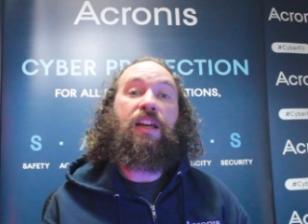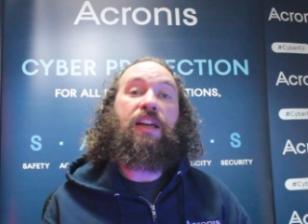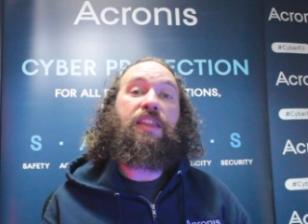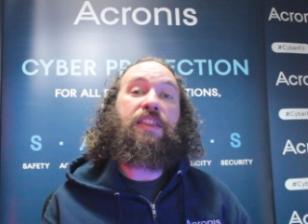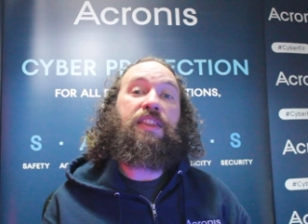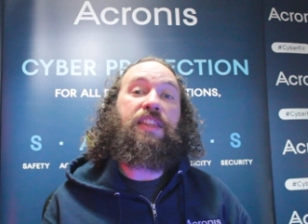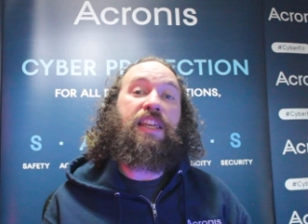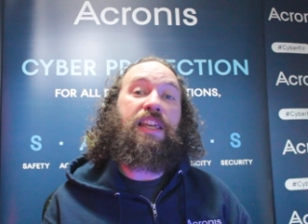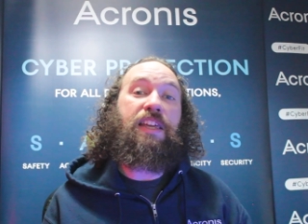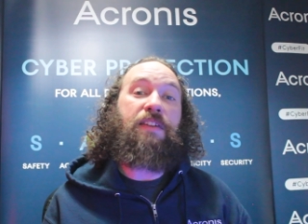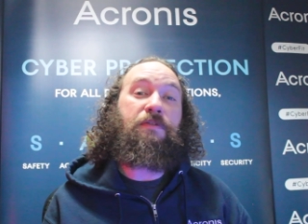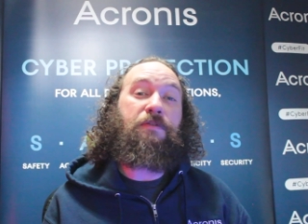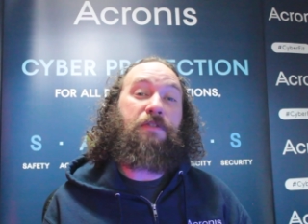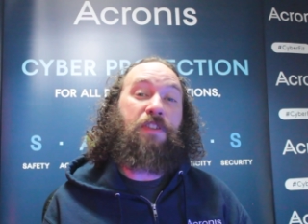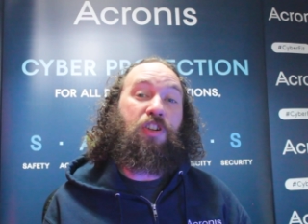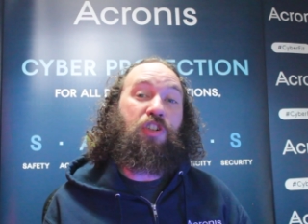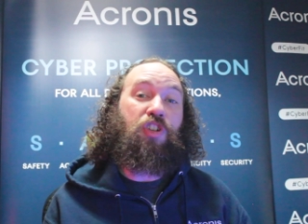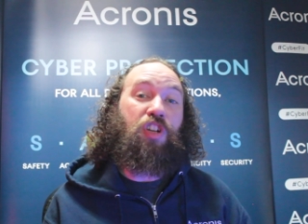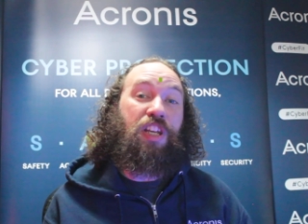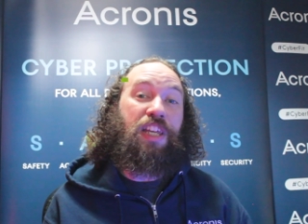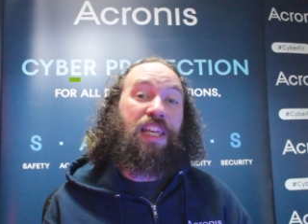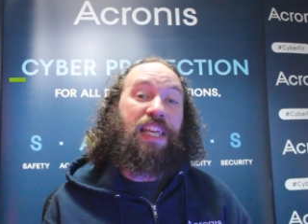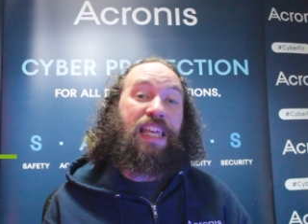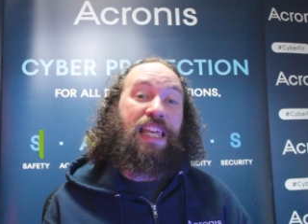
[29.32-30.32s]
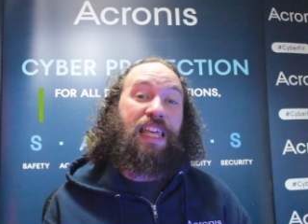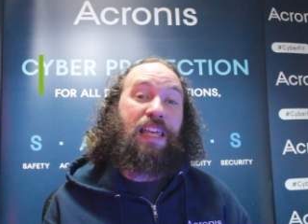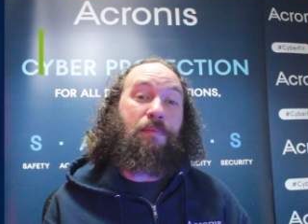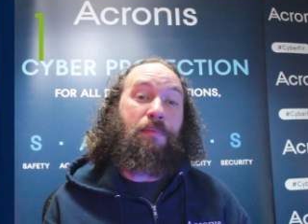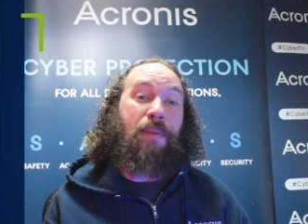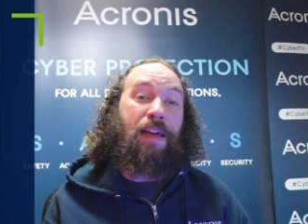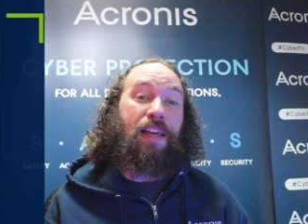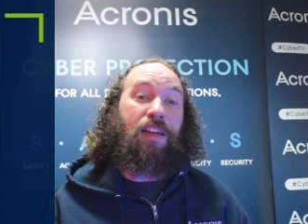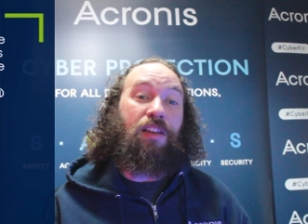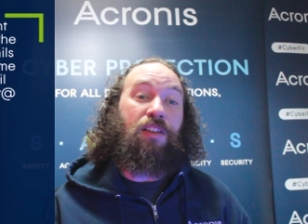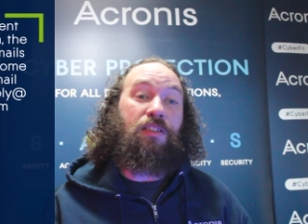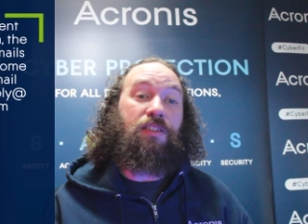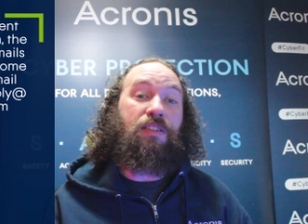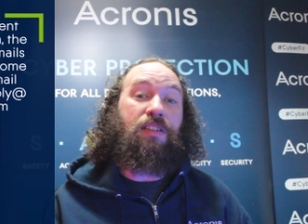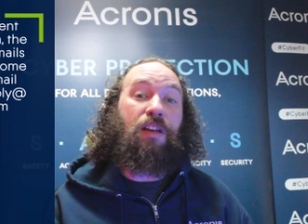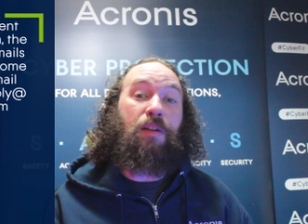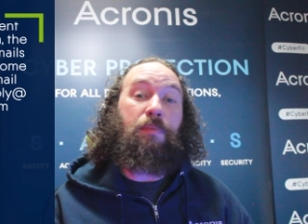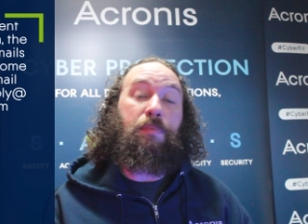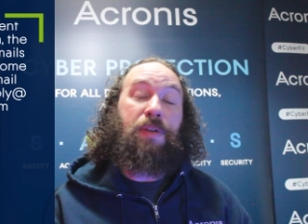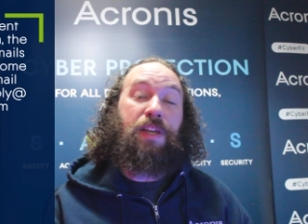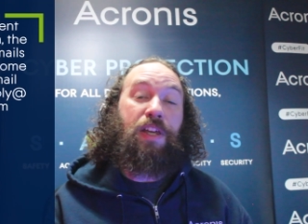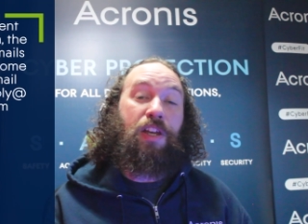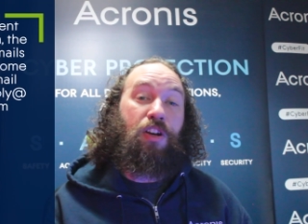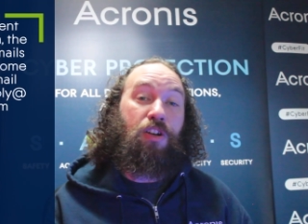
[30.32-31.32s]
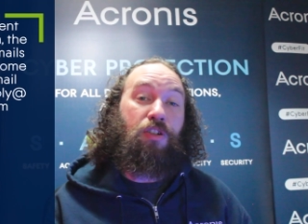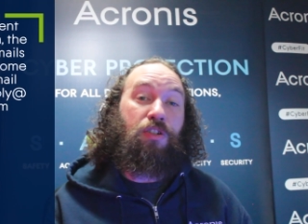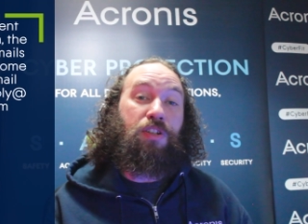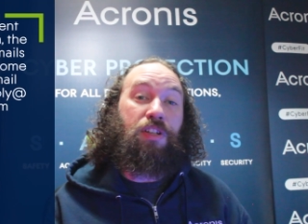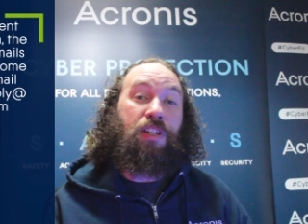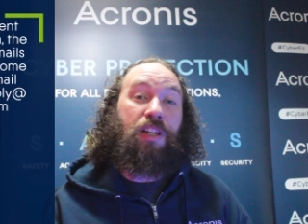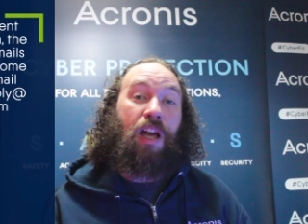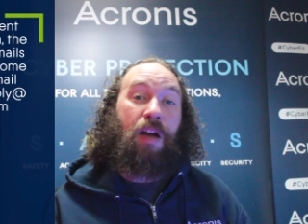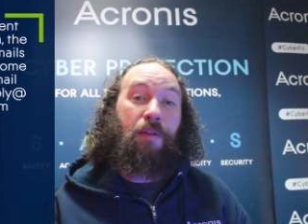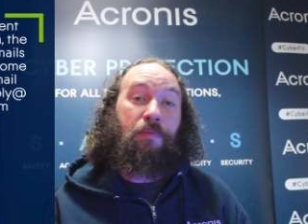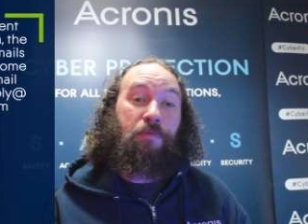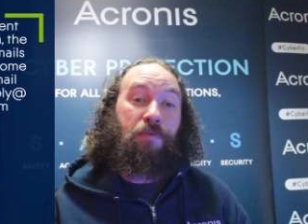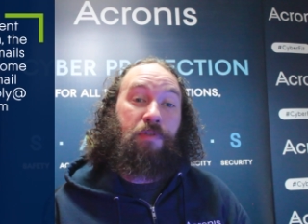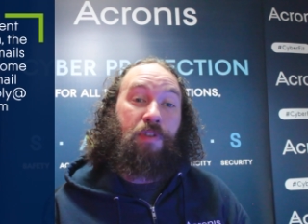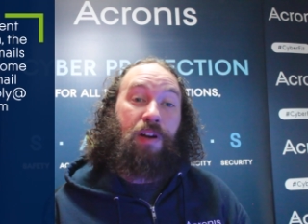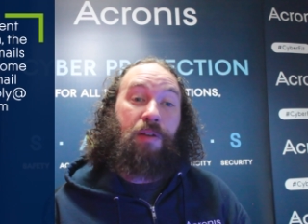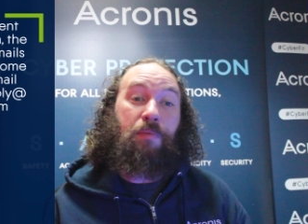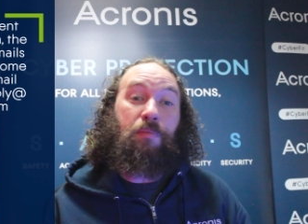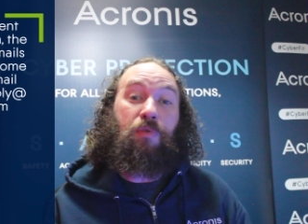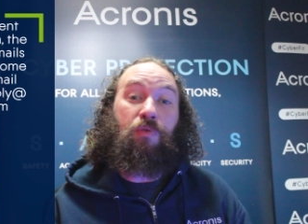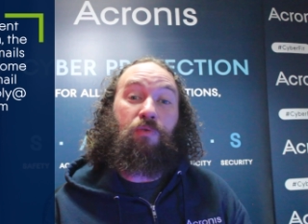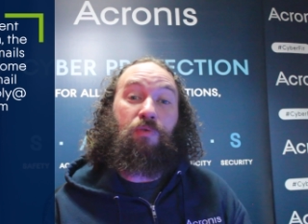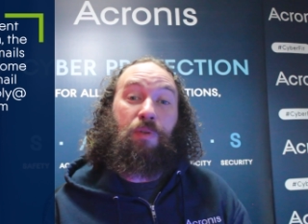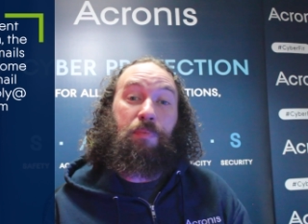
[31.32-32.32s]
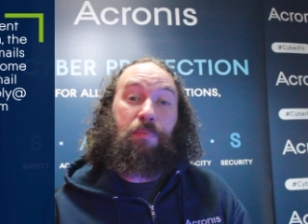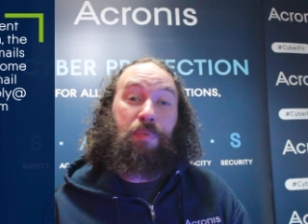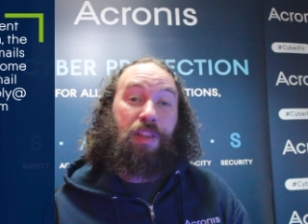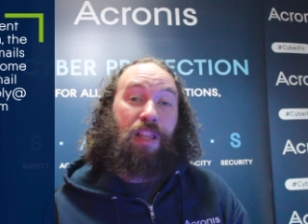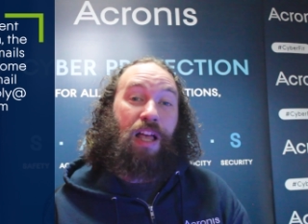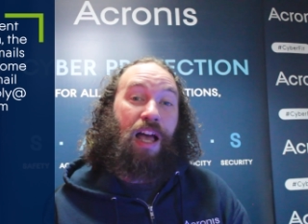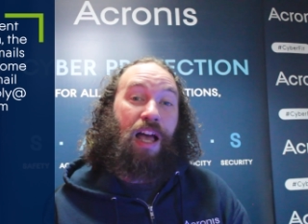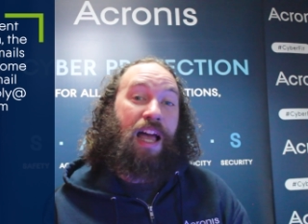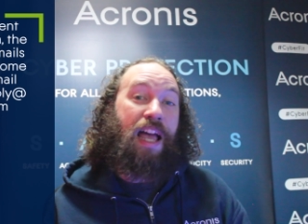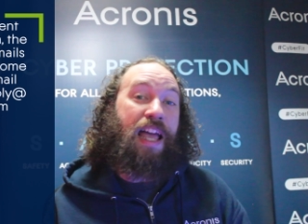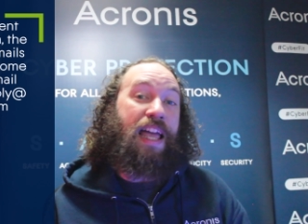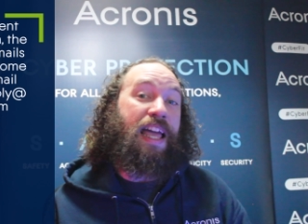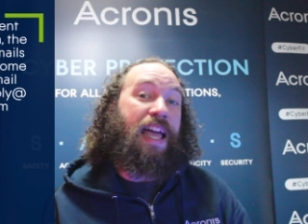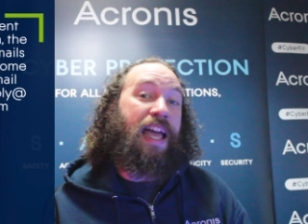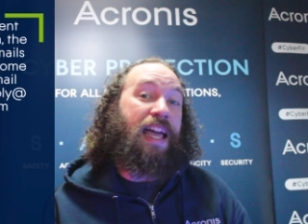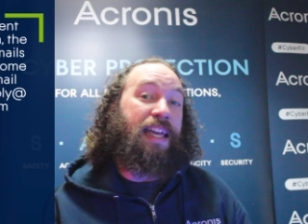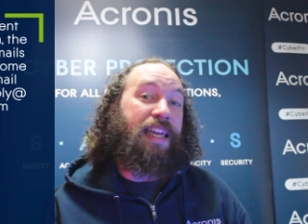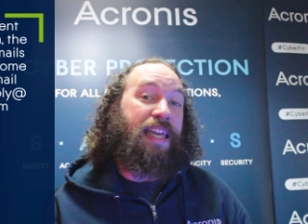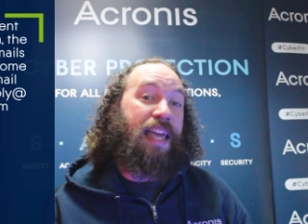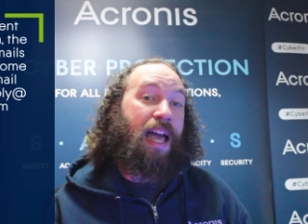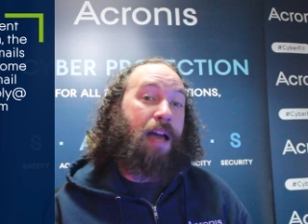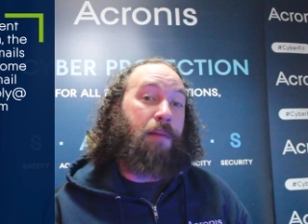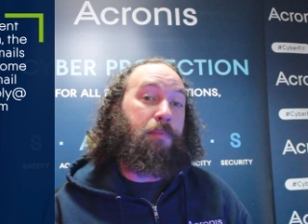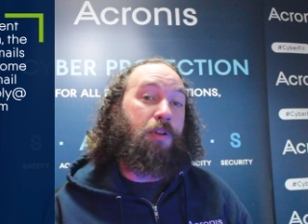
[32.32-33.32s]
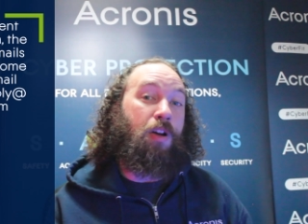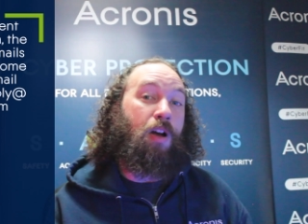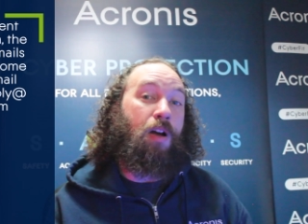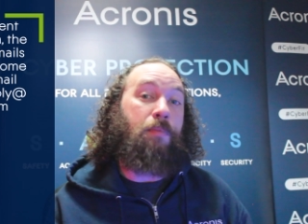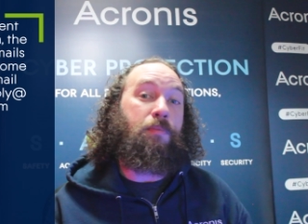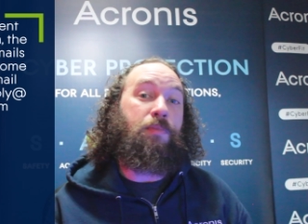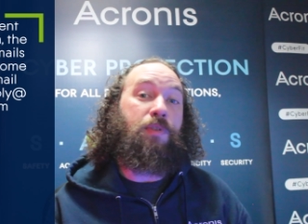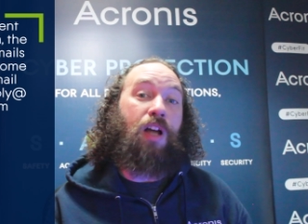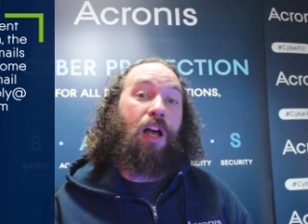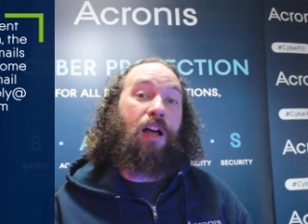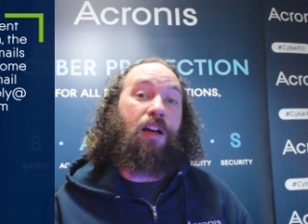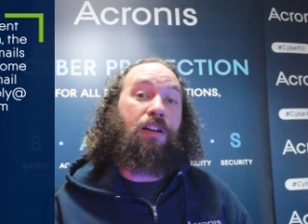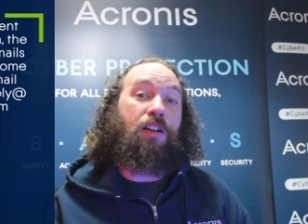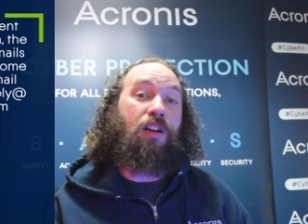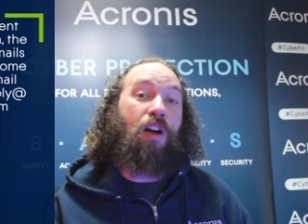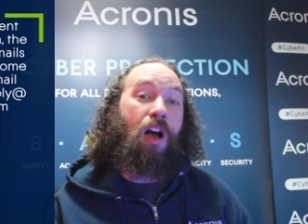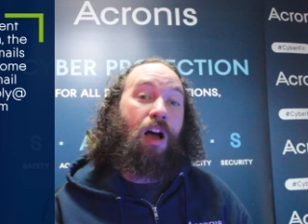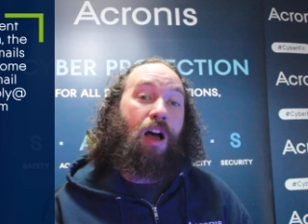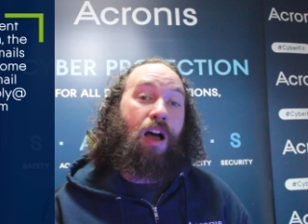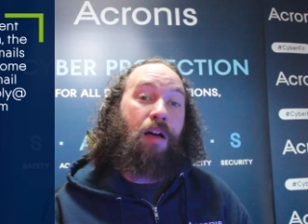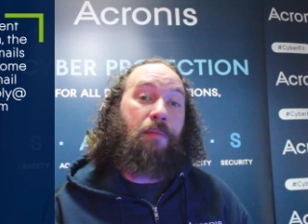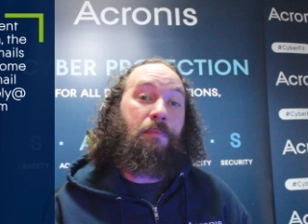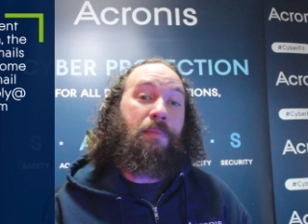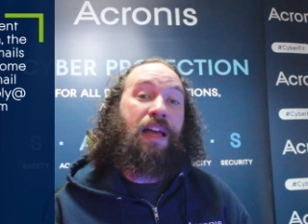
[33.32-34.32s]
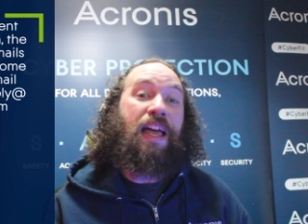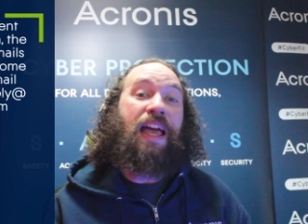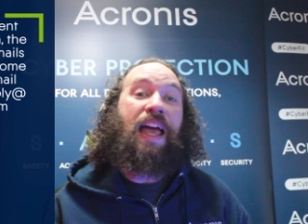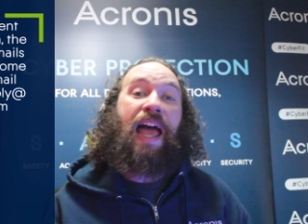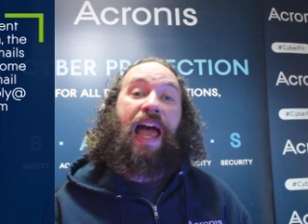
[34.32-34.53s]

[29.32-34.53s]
The phishing emails appear to come from reply@capcom.com,